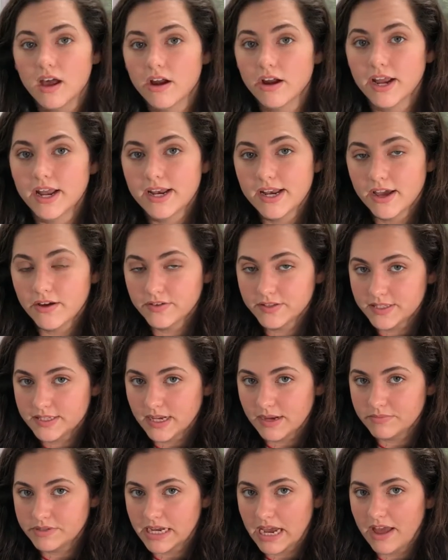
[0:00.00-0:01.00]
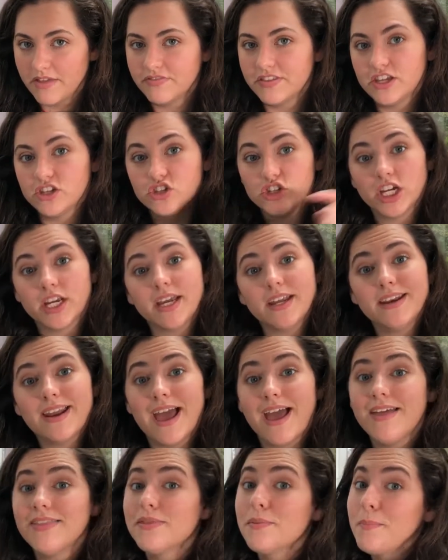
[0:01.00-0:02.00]
All right, now it's time to add the chicken
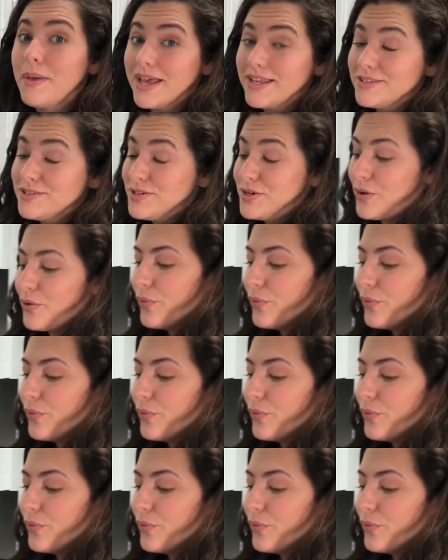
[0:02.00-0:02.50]
and the pesto.